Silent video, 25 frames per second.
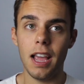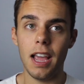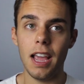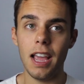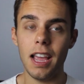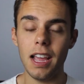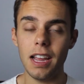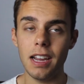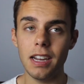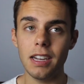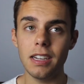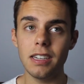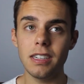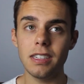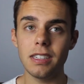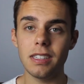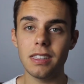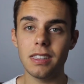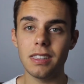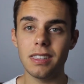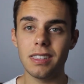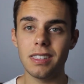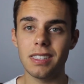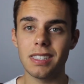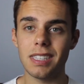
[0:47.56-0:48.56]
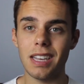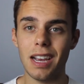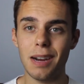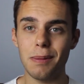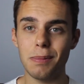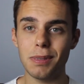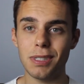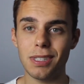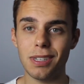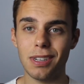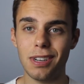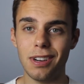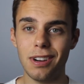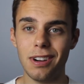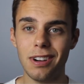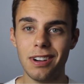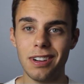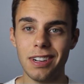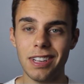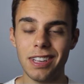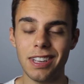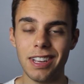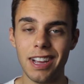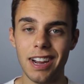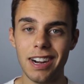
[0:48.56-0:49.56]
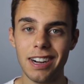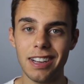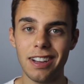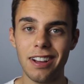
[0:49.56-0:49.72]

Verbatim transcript: and cybersecurity kind